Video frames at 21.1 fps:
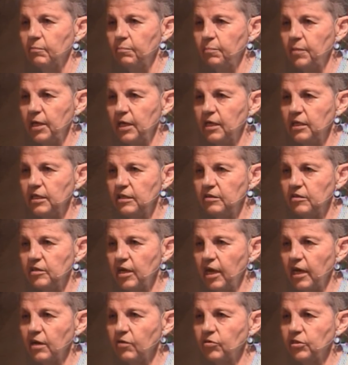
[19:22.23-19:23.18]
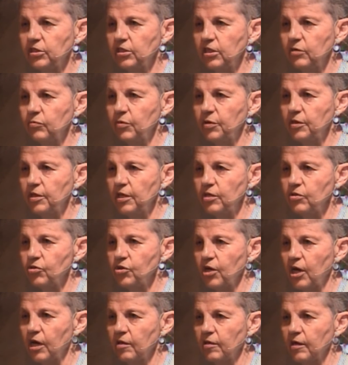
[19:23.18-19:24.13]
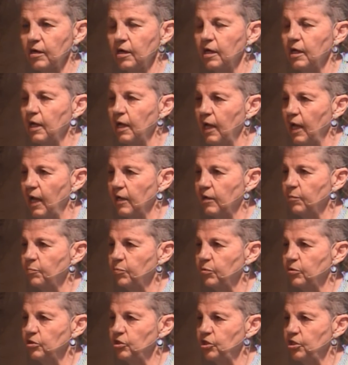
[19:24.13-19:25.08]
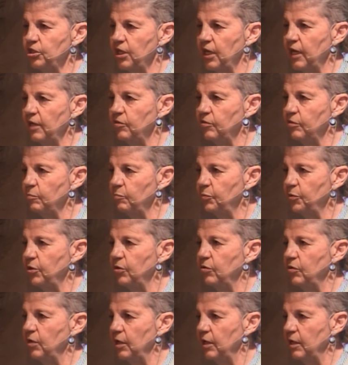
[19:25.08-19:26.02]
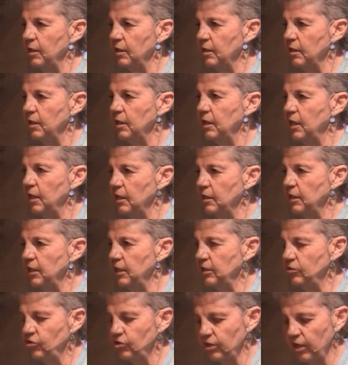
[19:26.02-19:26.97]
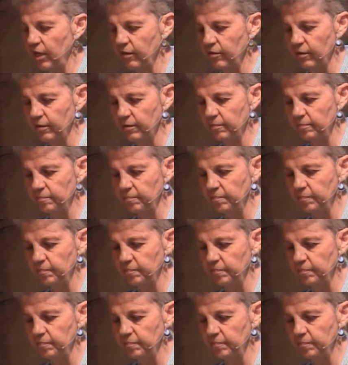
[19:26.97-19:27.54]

be in integrity with each other, and appreciate the beauty in each other.